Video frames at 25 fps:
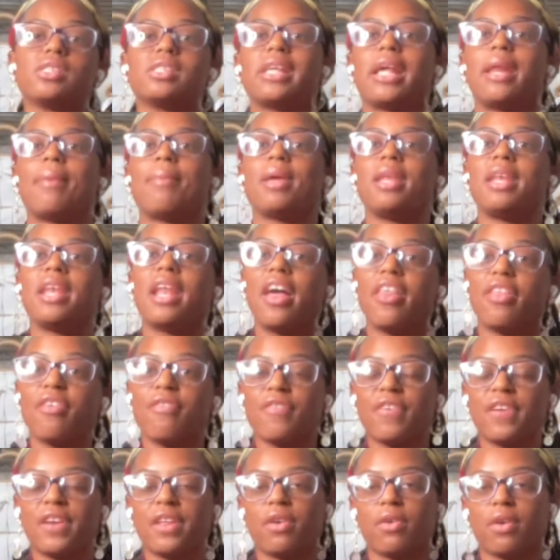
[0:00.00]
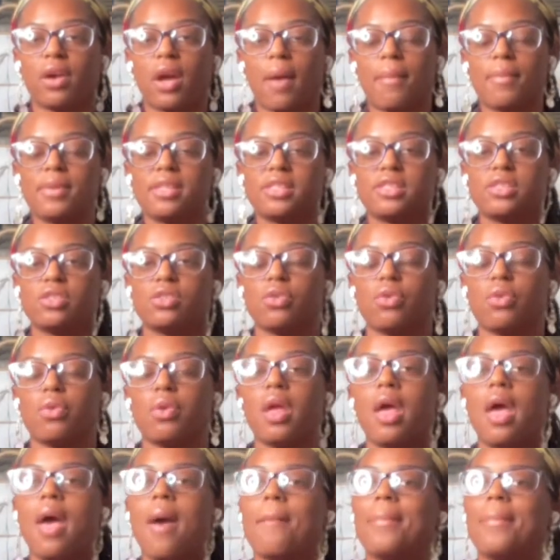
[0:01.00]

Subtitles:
That'll be another video coming soon.